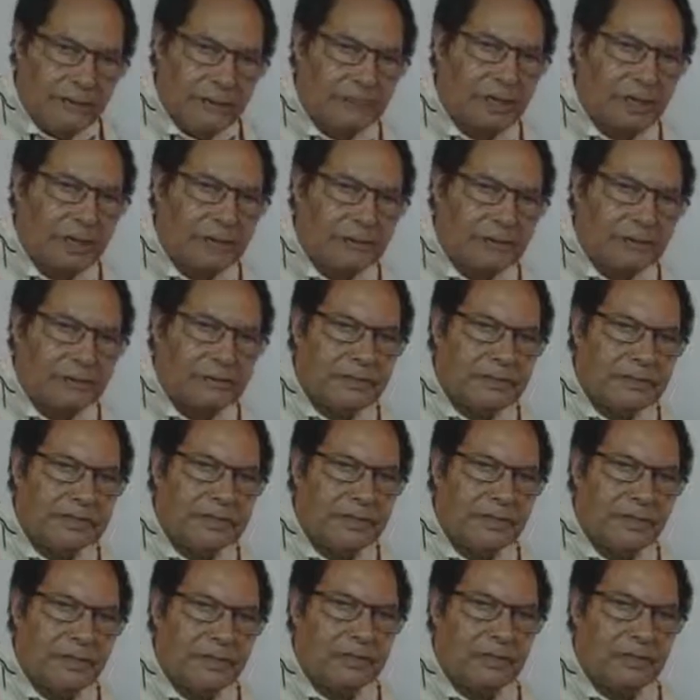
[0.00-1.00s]
they can
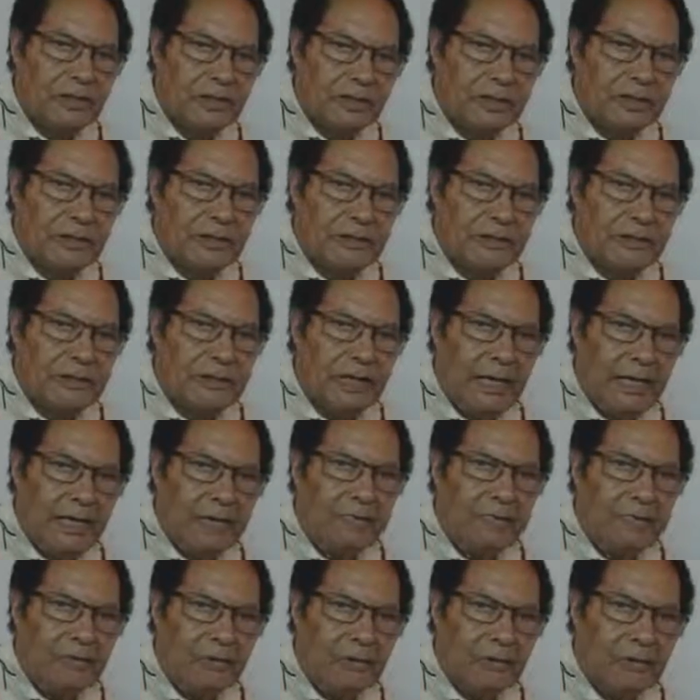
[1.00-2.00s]
dissipate early
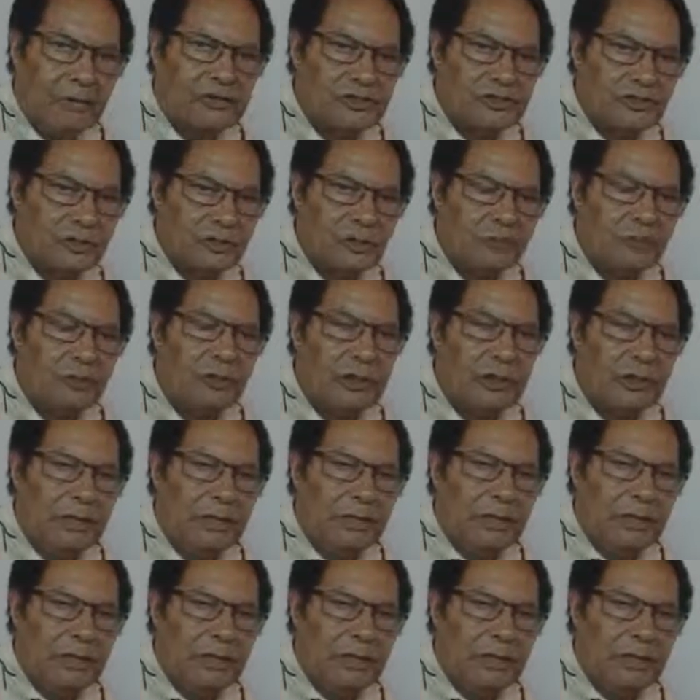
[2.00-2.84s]
and also